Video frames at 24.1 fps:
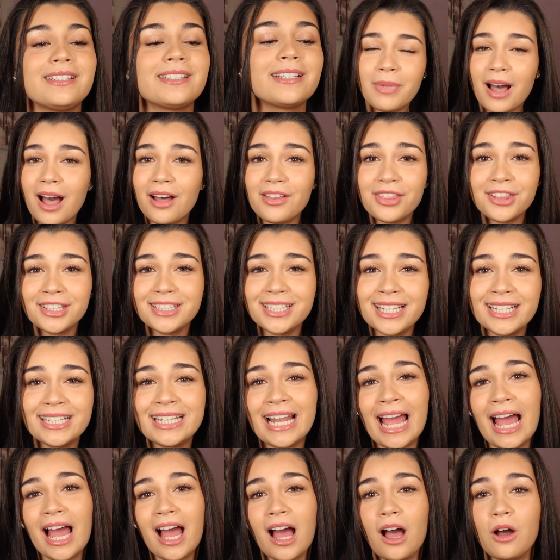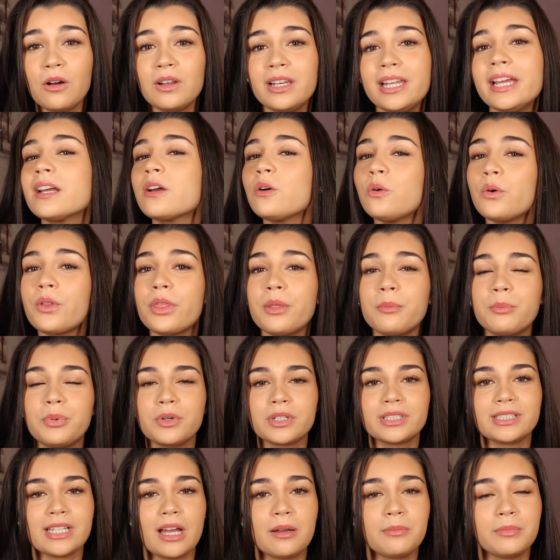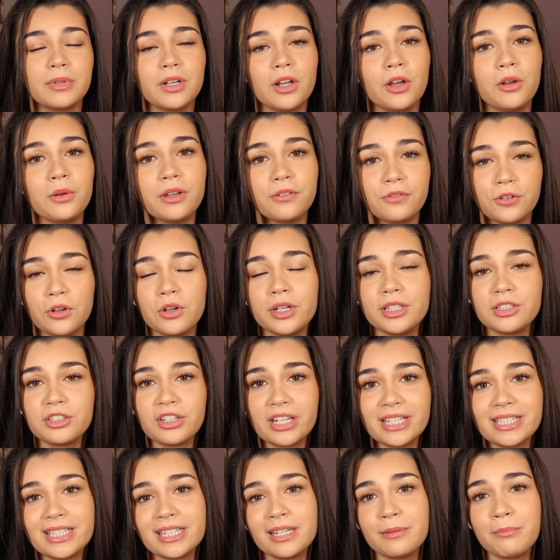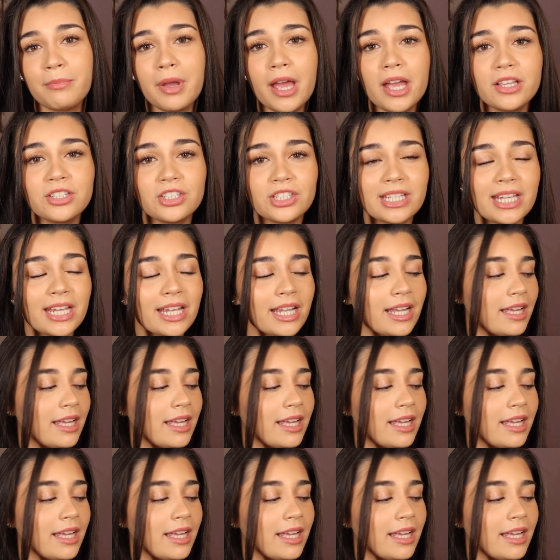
But other than that, I'll link all the books down below if you're interested in purchasing,